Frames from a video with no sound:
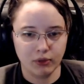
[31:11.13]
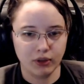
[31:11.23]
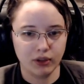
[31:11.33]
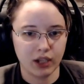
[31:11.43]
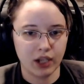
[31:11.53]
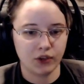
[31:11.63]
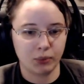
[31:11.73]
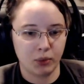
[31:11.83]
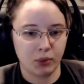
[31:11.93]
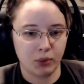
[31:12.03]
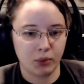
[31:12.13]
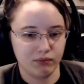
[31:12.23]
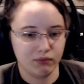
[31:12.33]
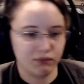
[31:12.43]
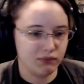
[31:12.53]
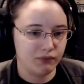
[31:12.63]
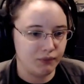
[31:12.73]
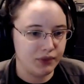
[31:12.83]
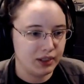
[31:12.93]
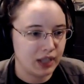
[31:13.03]
I
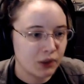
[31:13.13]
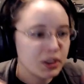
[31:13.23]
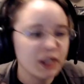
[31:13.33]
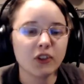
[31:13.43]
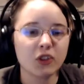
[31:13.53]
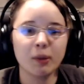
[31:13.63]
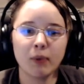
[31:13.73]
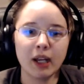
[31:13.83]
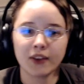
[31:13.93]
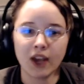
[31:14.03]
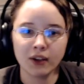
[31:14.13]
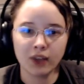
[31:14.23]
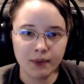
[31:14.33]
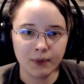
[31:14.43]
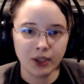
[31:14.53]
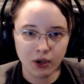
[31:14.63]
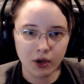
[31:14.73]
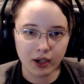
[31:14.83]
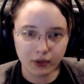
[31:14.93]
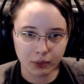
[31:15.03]
don't to spill my entire life on the
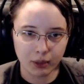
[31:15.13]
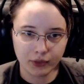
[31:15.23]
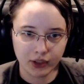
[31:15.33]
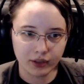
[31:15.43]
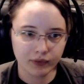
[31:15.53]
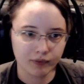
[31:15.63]
internet, is what I'm saying.